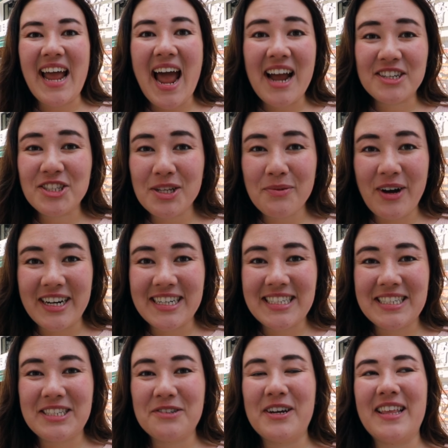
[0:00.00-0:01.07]
actually wanted
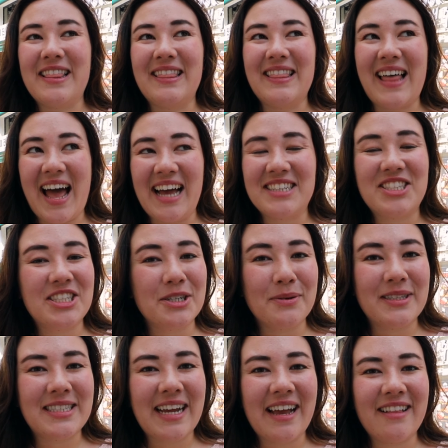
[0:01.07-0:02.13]
to do it last year
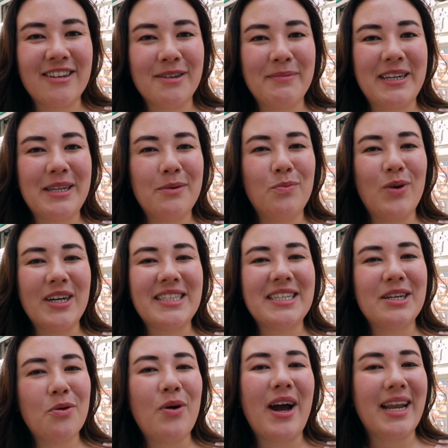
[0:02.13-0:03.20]
with Tyler, but he
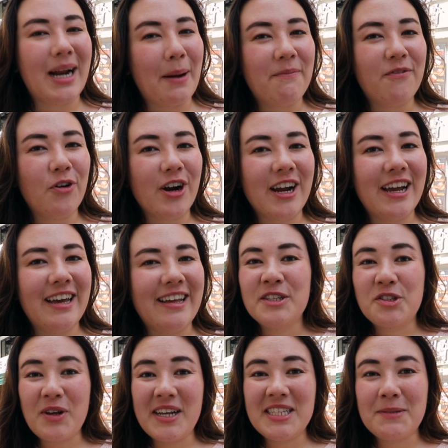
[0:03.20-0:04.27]
wasn't quite up for it.
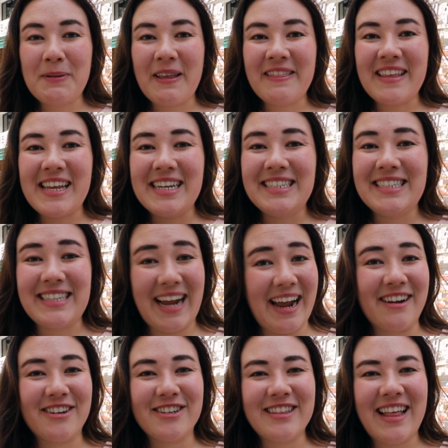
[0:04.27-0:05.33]
So I spent the
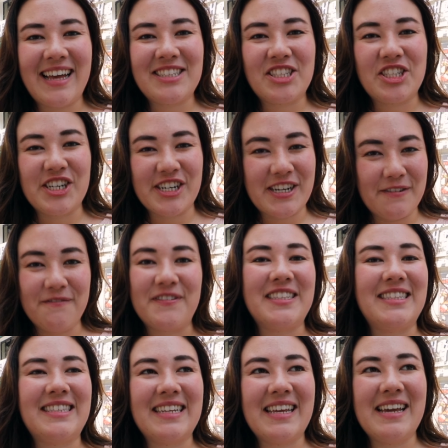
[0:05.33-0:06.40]
entire last year
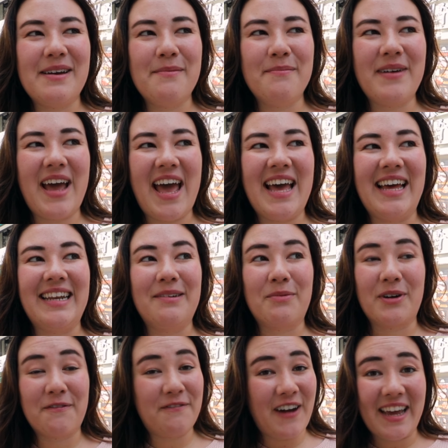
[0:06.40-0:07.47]
convincing him, and
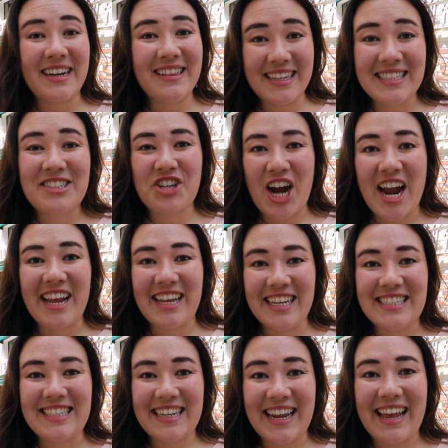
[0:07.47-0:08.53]
we're finally trying
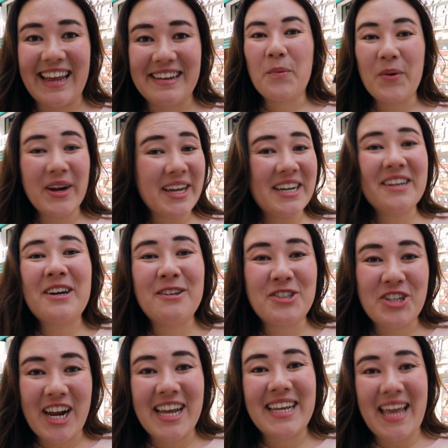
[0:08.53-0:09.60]
it today. We're gonna go
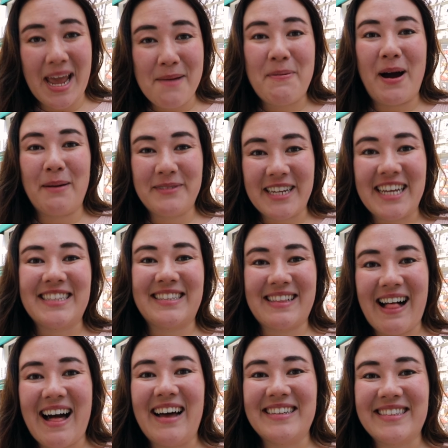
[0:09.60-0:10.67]
try a K-pop dance
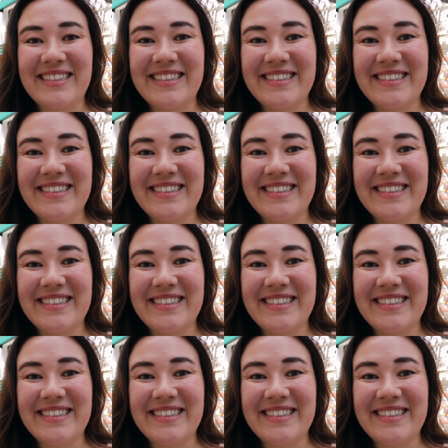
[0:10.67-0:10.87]
class.